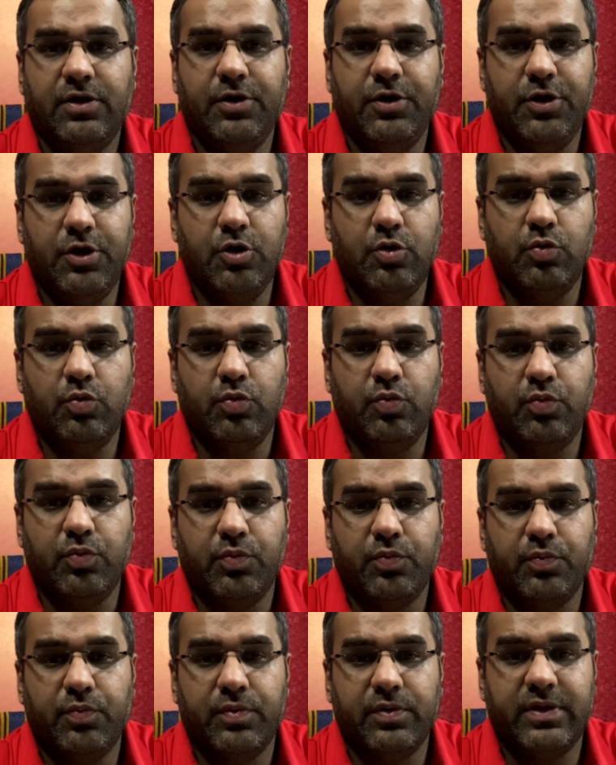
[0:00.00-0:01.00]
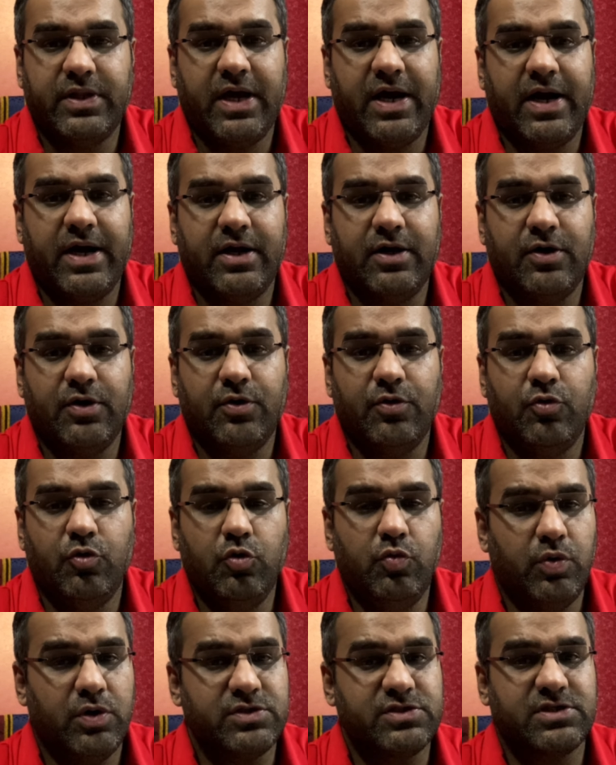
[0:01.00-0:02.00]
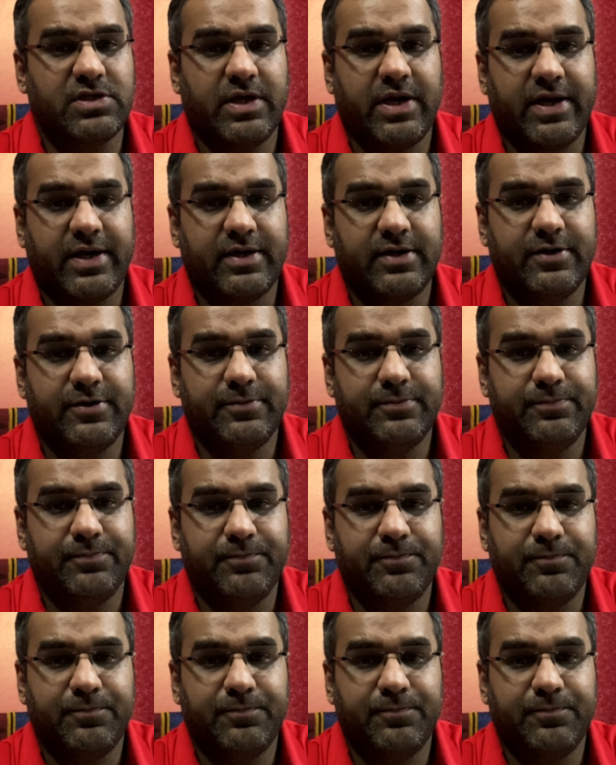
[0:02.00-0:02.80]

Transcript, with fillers: knew that who was correct.